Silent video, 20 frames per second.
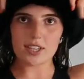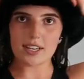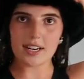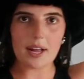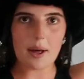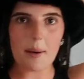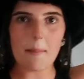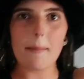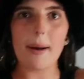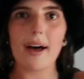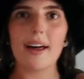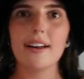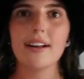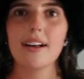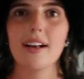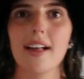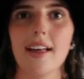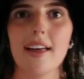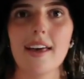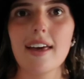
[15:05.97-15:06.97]
in it, but
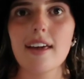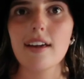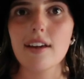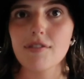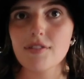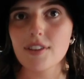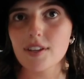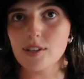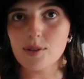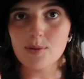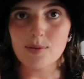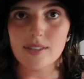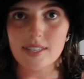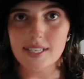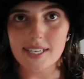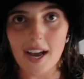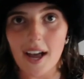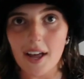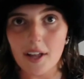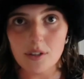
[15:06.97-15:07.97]
if this was
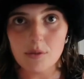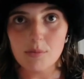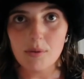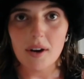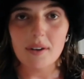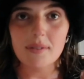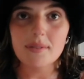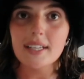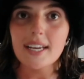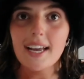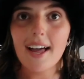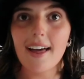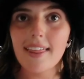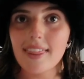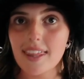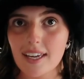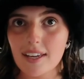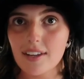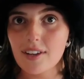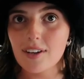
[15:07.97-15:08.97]
styled properly, I
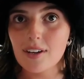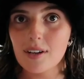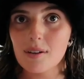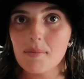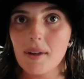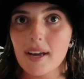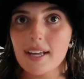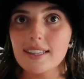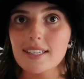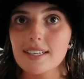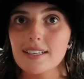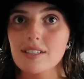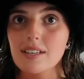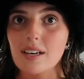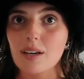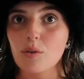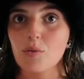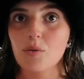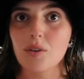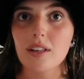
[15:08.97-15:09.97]
think you could make this
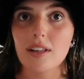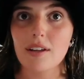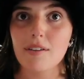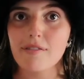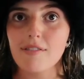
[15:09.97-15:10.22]
like really